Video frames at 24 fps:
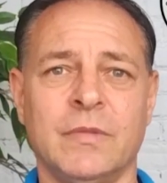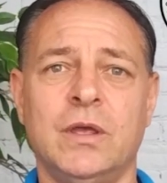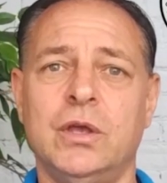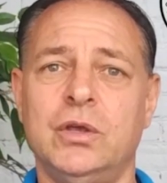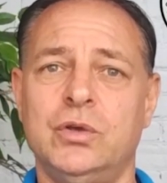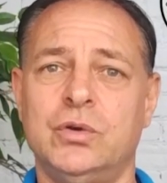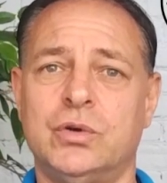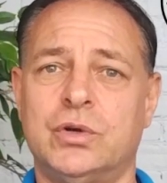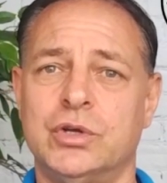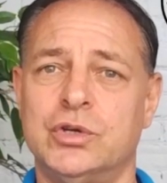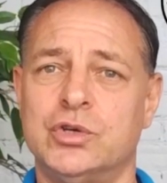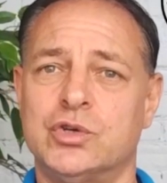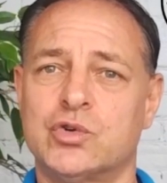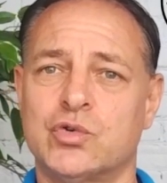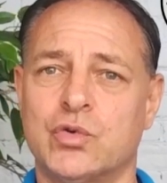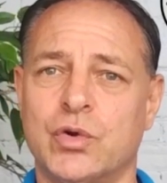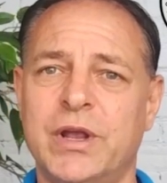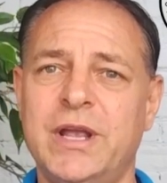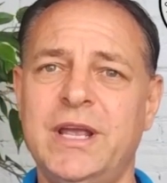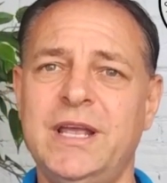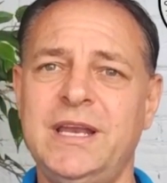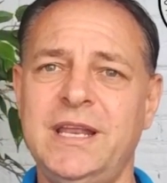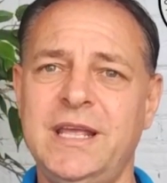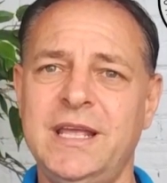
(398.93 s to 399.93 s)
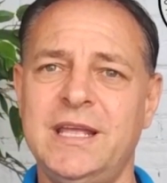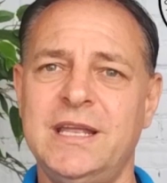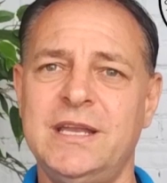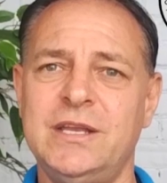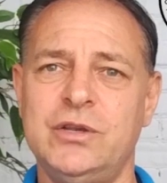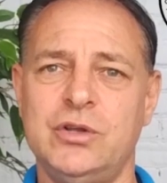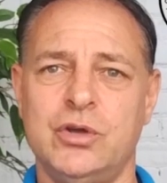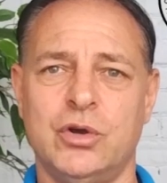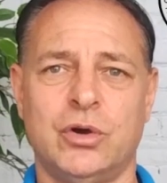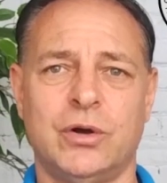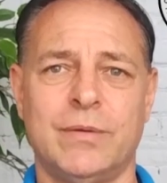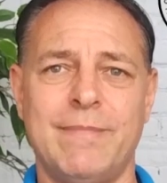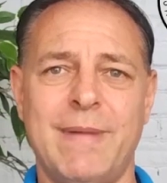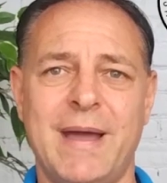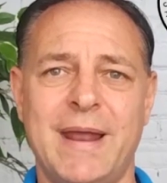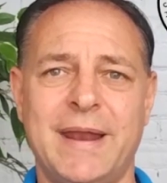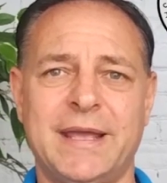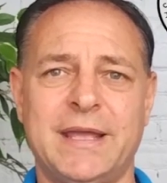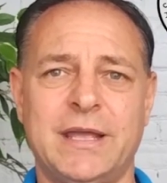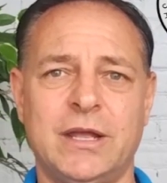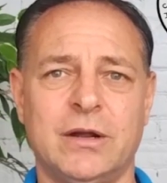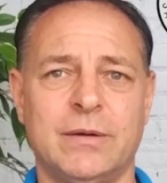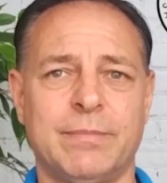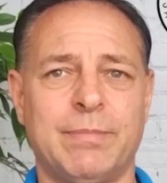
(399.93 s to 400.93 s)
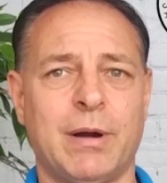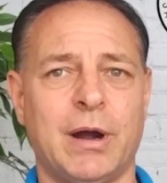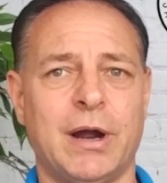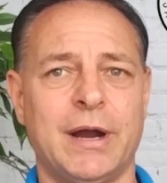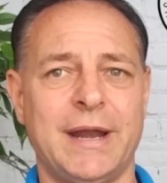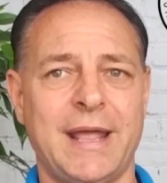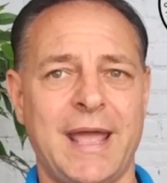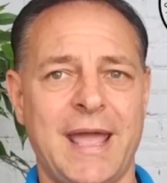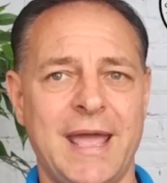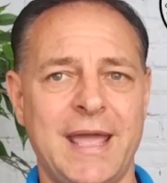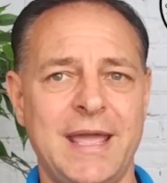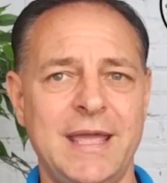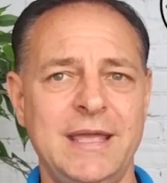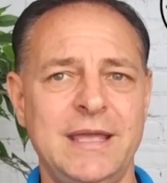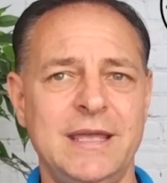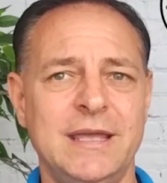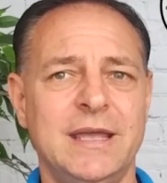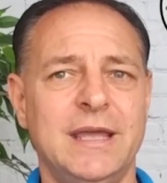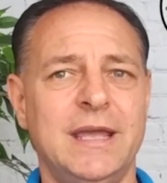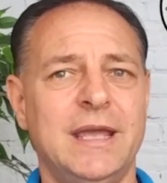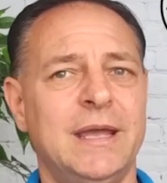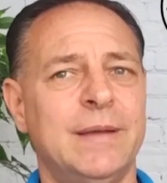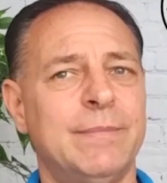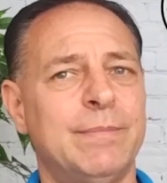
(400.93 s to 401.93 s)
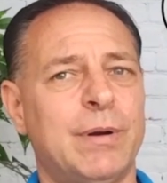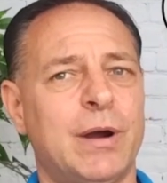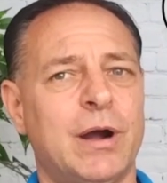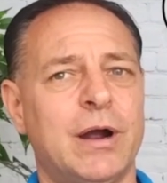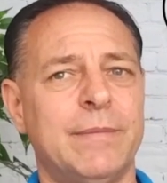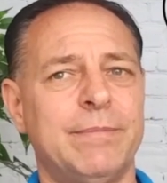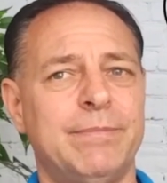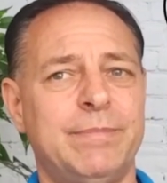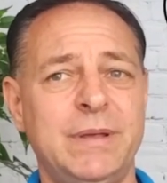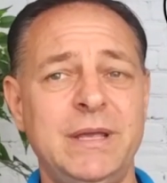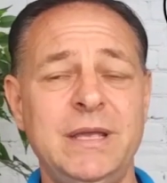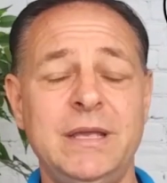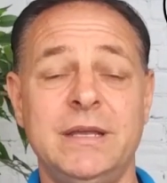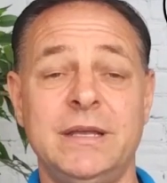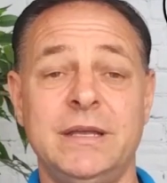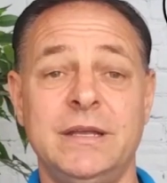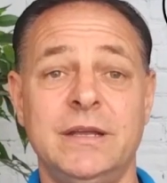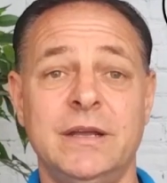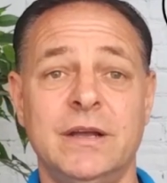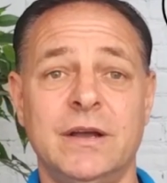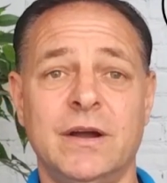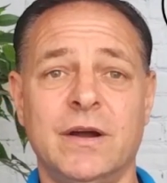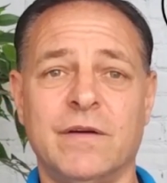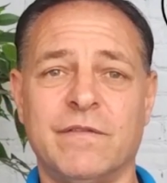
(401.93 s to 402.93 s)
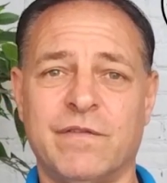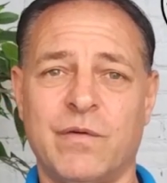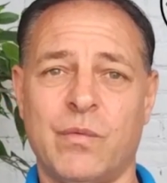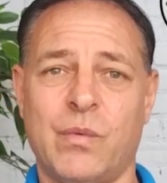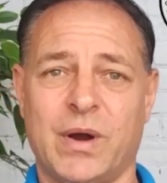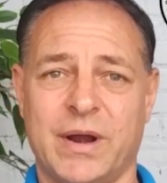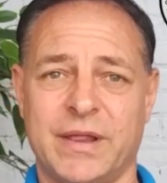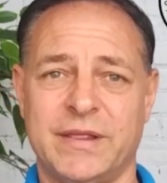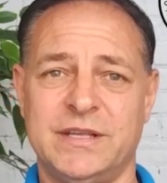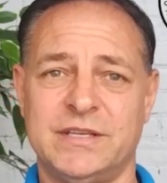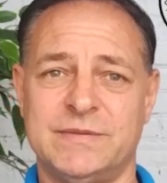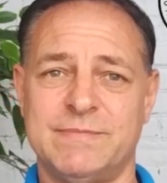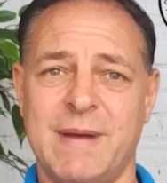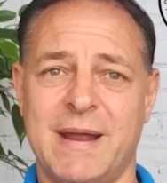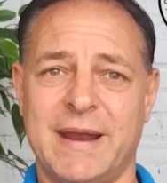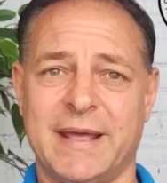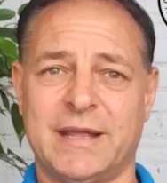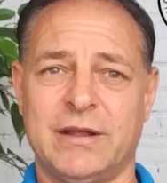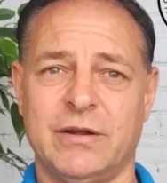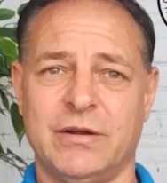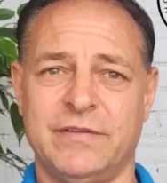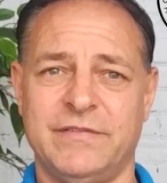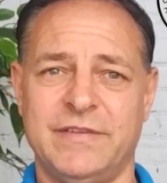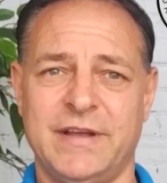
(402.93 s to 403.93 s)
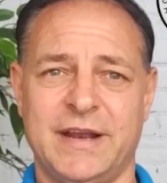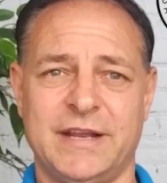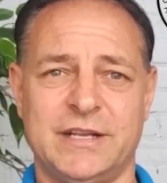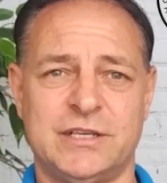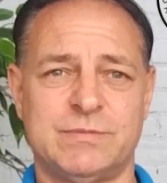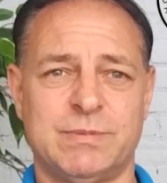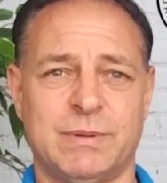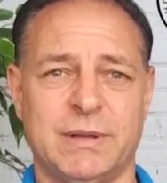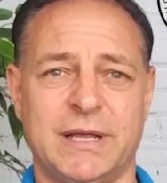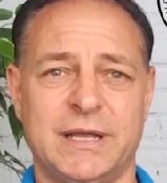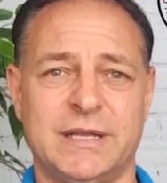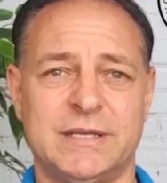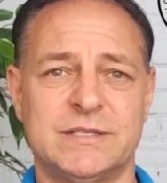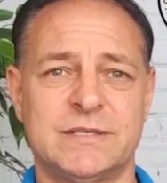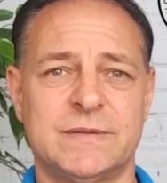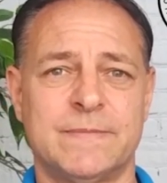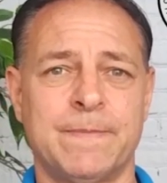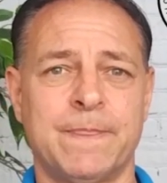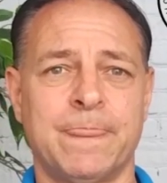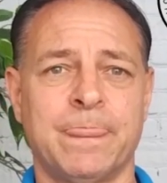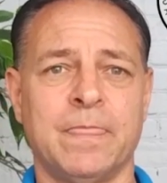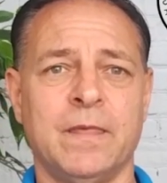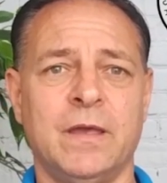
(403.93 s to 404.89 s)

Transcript: You can trade in your Medicare Part A and Part B for one of these Medicare Advantage plans.